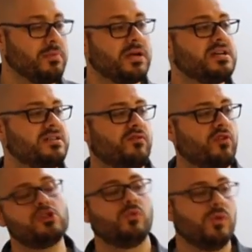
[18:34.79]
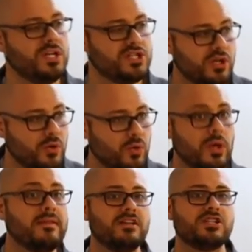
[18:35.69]
because in verse twenty-two
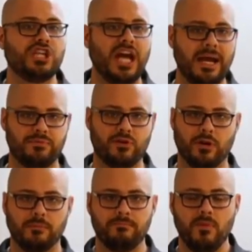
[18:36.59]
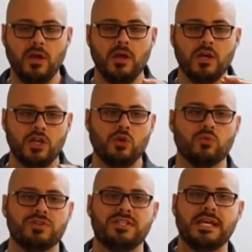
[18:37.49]
in this chapter you
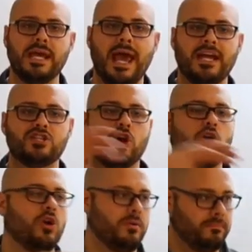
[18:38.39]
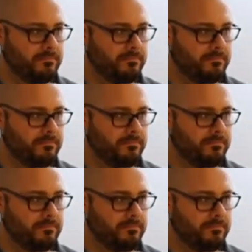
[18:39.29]
will see a turn.